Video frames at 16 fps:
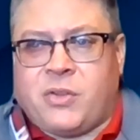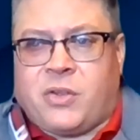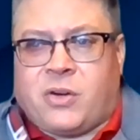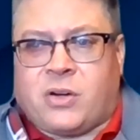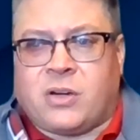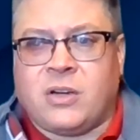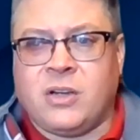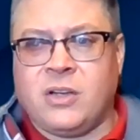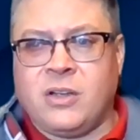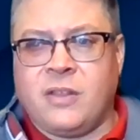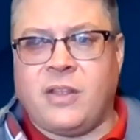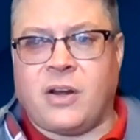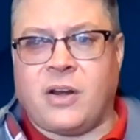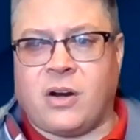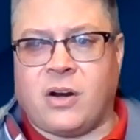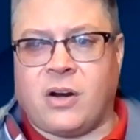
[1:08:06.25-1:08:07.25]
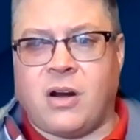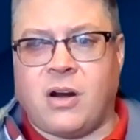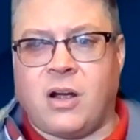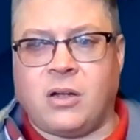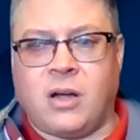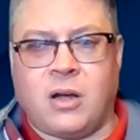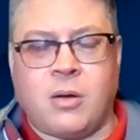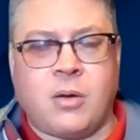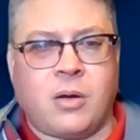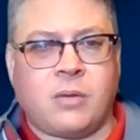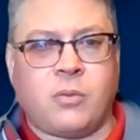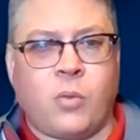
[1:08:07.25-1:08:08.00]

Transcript: that are that are uh, uh,